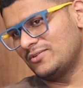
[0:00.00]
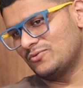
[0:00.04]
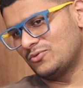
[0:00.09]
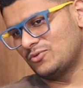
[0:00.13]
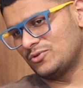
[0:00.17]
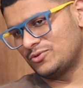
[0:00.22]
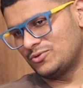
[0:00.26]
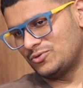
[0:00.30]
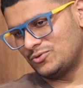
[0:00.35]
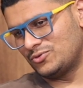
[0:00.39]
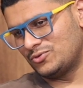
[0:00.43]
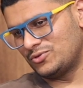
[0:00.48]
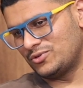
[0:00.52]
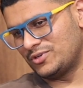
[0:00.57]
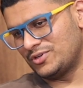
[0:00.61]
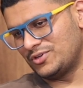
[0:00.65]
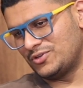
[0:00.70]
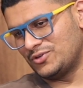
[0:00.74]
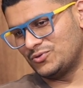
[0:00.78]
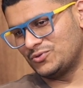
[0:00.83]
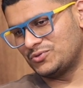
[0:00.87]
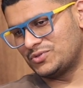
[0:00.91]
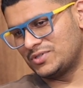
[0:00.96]
want to
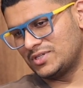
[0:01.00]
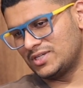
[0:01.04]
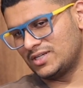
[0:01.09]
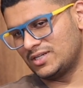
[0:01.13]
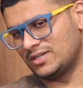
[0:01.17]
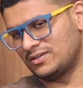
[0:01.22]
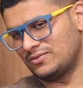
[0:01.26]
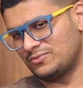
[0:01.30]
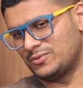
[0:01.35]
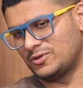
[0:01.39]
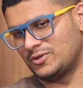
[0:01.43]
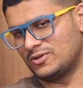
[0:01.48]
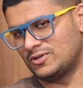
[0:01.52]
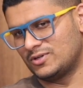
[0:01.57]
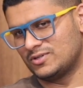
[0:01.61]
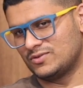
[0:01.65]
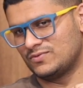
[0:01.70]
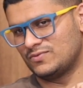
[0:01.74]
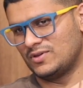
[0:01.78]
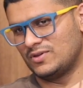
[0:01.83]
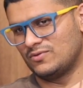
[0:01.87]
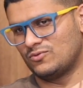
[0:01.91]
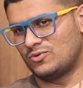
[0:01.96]
reduce it because
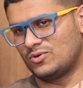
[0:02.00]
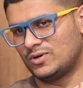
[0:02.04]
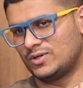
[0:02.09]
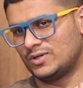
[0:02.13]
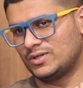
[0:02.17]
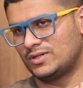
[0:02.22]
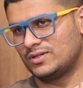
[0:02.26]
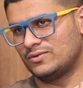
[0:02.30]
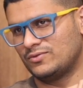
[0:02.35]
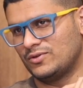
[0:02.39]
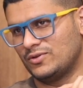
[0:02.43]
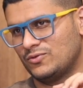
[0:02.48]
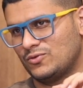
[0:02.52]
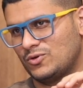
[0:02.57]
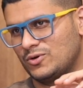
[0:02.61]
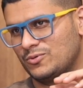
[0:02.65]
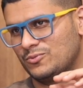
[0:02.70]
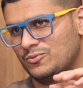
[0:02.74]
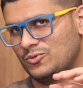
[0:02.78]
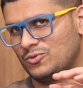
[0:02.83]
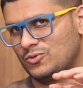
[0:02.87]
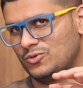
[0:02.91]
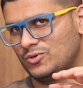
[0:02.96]
we want
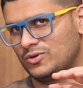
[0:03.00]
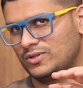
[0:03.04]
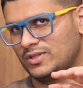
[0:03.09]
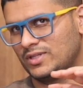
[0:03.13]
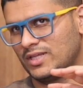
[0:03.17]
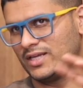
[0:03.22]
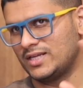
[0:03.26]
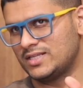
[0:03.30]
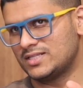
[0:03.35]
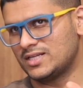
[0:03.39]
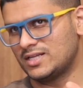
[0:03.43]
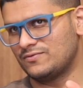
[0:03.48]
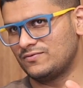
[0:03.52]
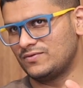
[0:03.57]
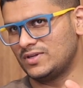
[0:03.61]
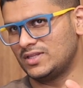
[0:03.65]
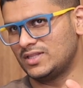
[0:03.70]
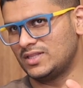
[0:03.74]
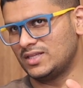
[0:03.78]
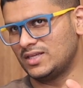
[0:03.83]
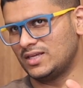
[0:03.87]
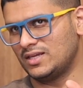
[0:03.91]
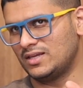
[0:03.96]
more things, and we
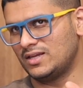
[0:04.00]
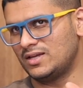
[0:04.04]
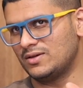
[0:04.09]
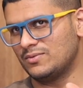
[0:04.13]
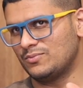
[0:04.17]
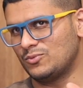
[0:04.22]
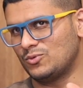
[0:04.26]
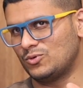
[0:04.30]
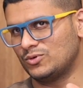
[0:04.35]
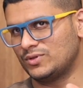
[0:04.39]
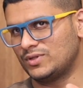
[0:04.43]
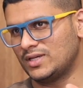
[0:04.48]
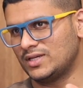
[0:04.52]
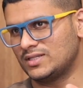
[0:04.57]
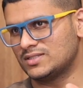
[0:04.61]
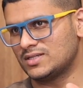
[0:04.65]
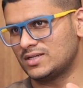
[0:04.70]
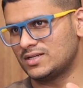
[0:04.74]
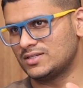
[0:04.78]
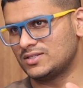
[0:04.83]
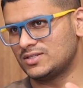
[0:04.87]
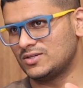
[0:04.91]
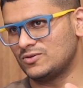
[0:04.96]
think more things
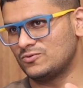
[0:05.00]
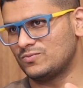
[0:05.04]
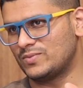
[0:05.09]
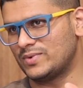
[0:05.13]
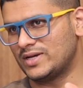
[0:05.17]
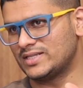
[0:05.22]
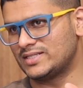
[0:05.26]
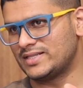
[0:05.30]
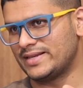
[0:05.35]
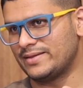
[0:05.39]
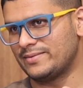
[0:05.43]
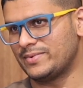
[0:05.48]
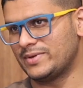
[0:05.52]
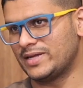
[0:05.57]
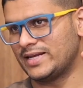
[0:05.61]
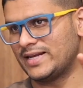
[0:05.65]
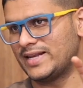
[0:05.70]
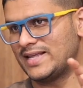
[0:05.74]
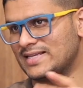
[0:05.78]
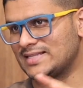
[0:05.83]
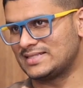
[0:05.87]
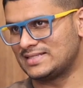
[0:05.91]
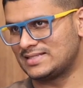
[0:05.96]
are achieved by sleeping
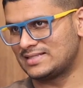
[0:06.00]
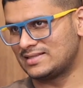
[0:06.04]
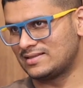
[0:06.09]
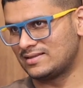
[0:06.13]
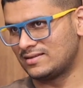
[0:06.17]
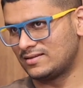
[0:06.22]
less.